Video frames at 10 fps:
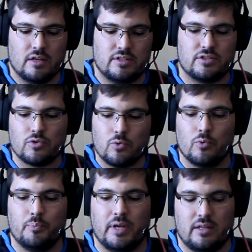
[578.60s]
just to
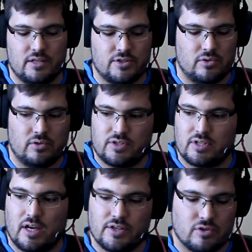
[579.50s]
compare these two,
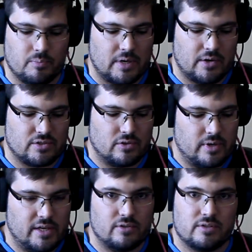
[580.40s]
size comparison
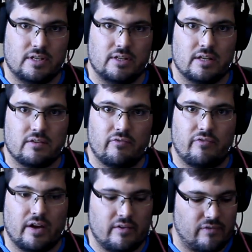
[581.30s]
already, you'll see that the
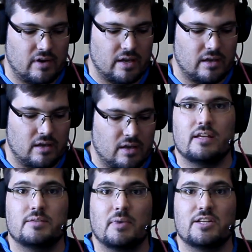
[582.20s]
Firefly
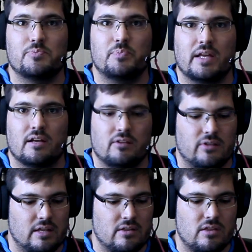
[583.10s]
is much bigger
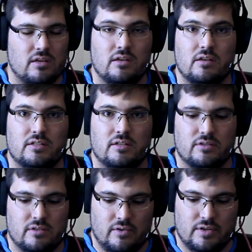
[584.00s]
than the
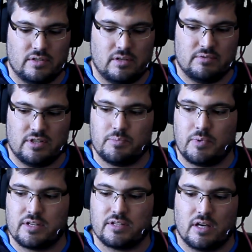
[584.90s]
SteelSeries just
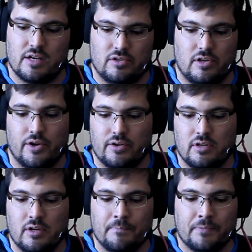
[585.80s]
by size
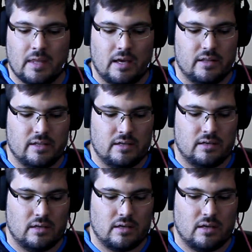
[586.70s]
alone. And
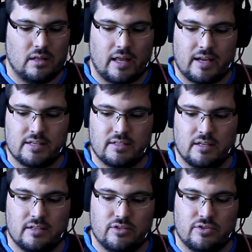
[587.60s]
then, like I
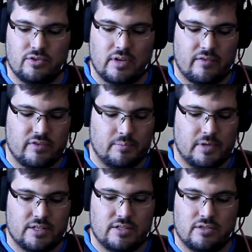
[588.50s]
said, you do have the
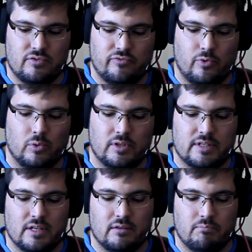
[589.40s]
ability to fold
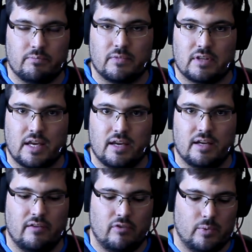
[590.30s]
it and take
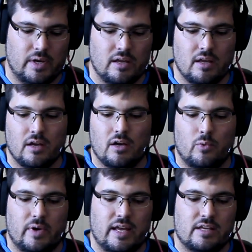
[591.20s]
it everywhere.
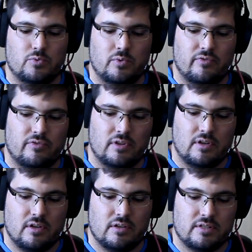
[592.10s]
Whereas with
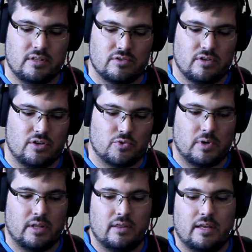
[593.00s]
the SteelSeries
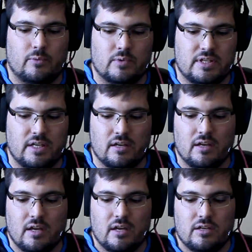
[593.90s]
one that was here,
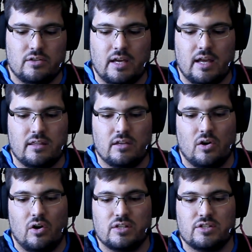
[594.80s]
you had that
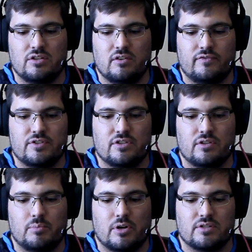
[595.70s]
hard surface at
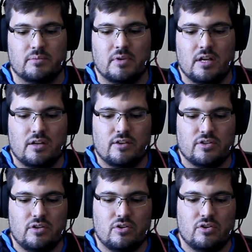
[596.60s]
the bottom.
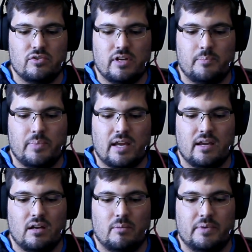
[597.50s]
So you couldn't really
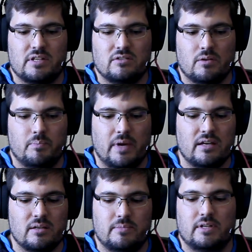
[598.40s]
pack it up. It's not
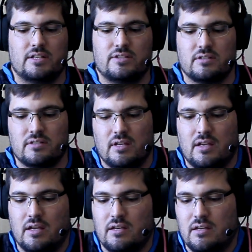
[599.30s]
bendable, it's just
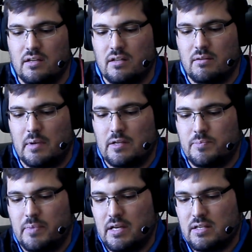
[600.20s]
there, and the
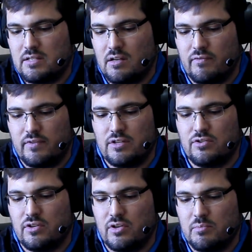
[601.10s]
mouse pad itself, yes,
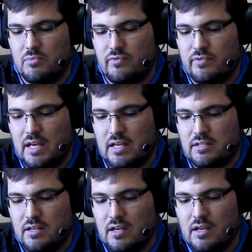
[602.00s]
you can remove
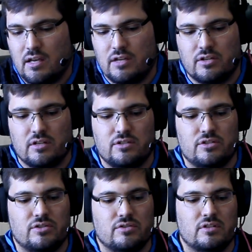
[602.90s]
that and you can
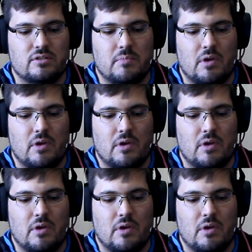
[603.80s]
just use this